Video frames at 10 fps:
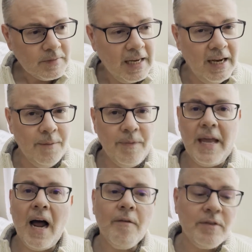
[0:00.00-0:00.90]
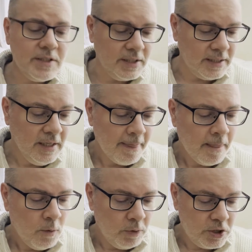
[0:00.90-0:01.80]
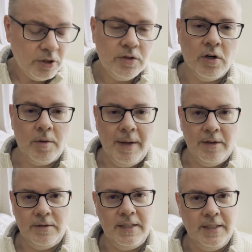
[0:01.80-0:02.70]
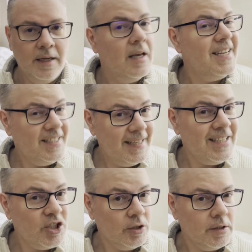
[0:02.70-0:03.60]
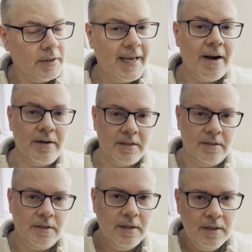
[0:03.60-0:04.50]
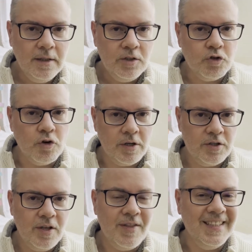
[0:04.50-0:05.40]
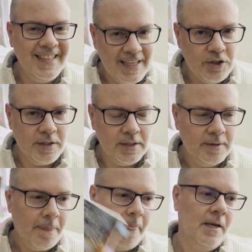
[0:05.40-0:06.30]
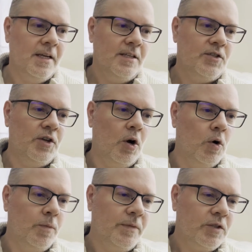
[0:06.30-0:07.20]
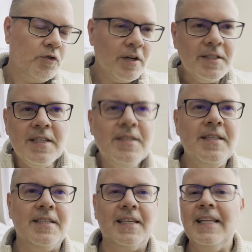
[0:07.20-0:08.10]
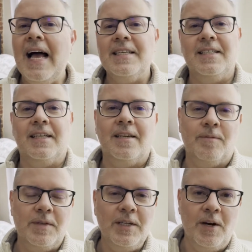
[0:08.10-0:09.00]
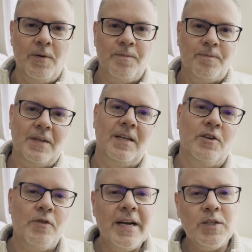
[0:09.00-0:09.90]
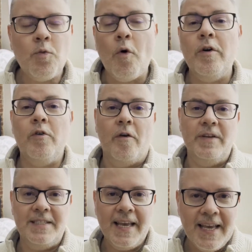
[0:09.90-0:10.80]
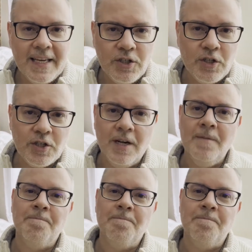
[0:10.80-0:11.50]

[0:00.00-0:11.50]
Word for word: Um, and obviously, we should talk about the titular character, Druss the legend. So Druss is this classic, you know, greatest warrior of his age,